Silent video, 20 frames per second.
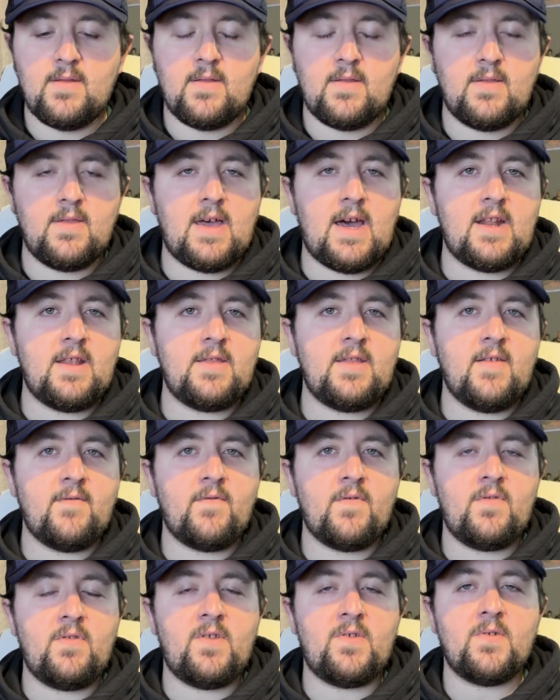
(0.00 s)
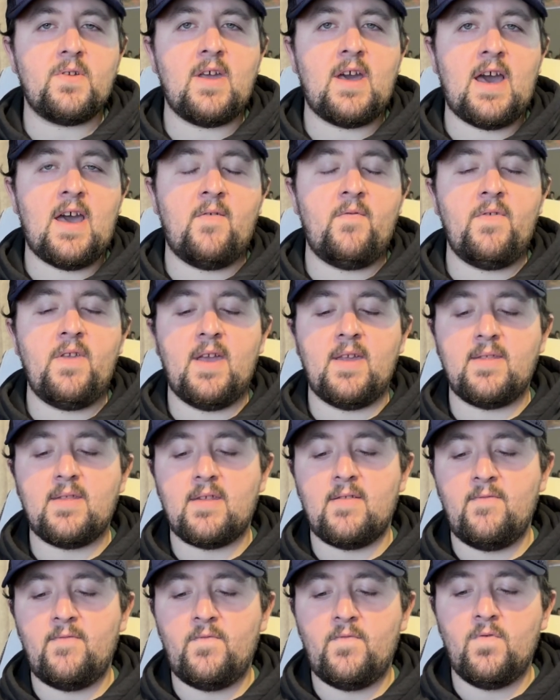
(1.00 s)
A lot of different little caveats
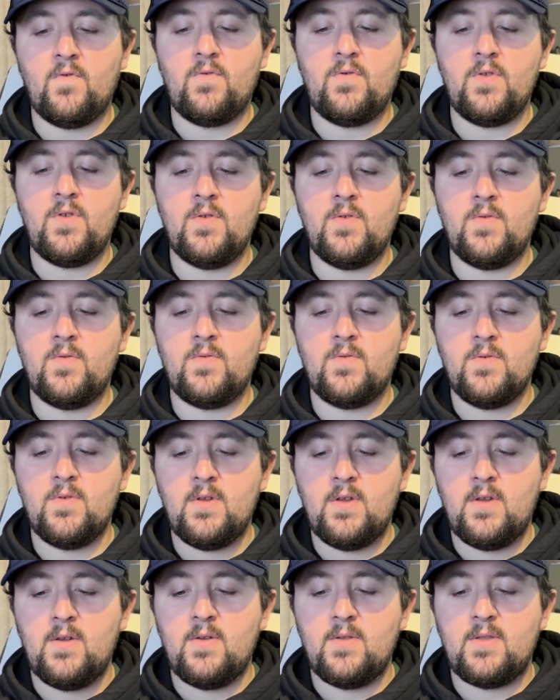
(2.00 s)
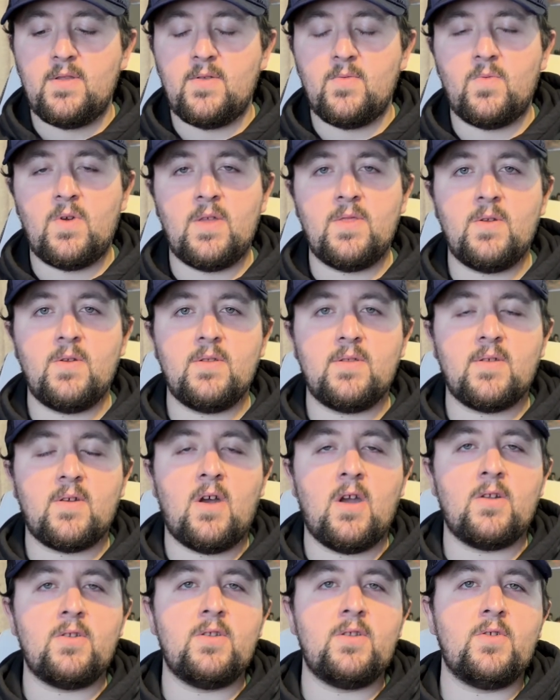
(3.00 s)
can fool you to whether it's
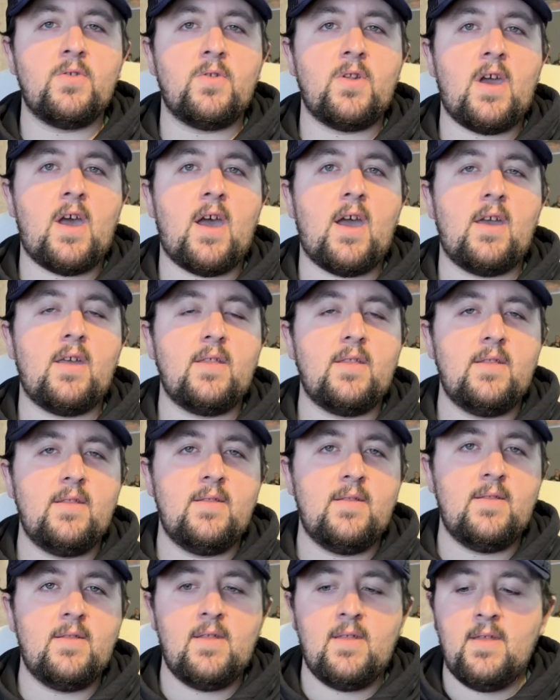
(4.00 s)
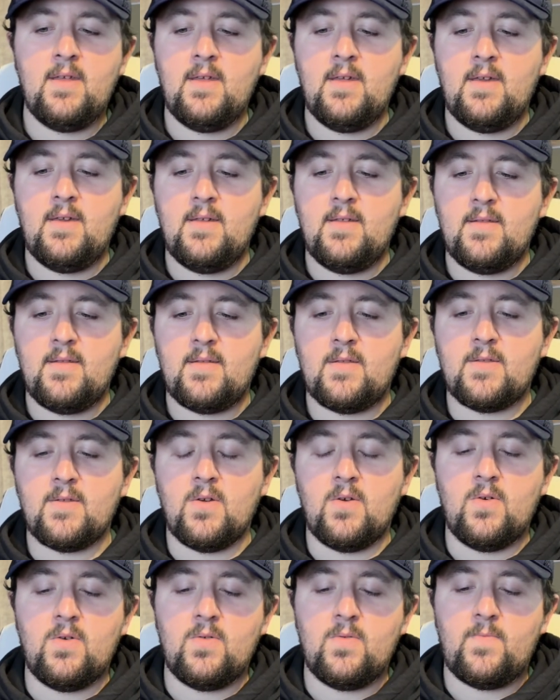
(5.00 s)
hardened or not.
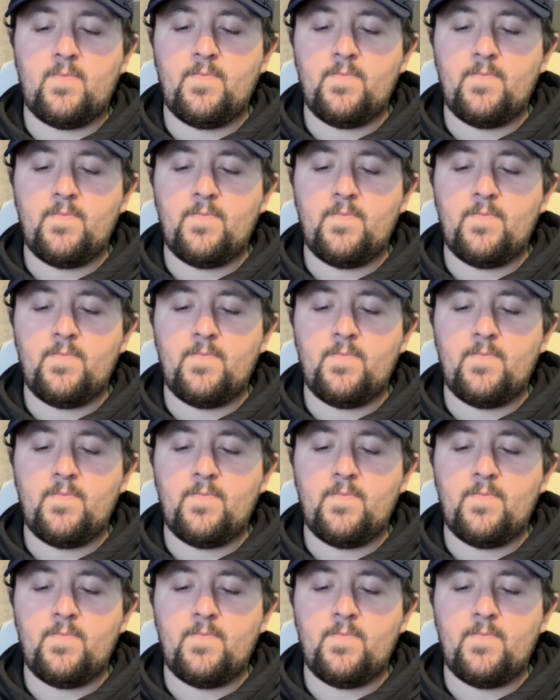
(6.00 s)
So